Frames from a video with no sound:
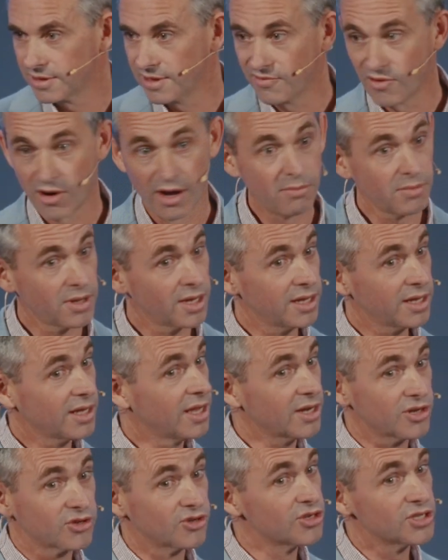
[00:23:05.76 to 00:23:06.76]
If I'm going to
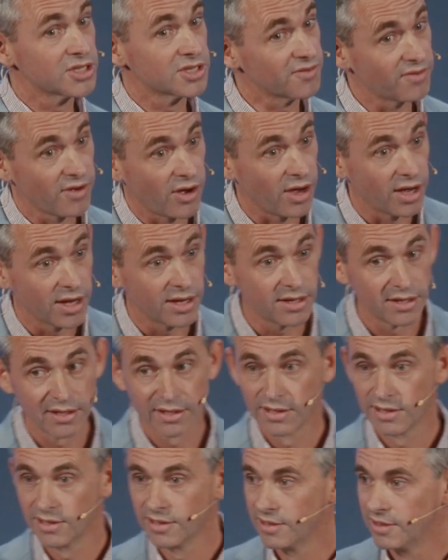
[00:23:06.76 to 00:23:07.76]
get crucified,
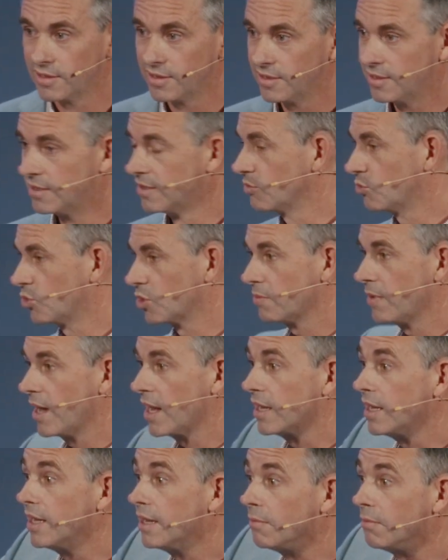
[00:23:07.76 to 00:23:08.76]
what
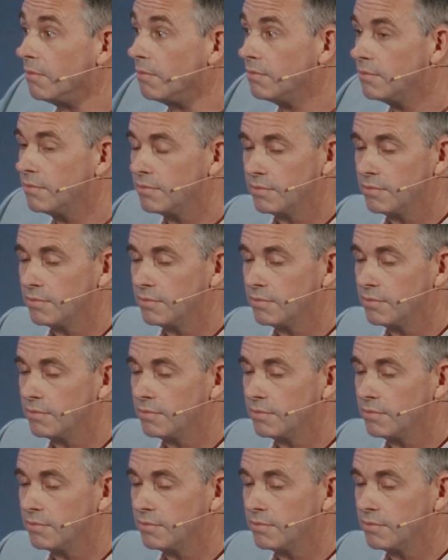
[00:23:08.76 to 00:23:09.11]
about him?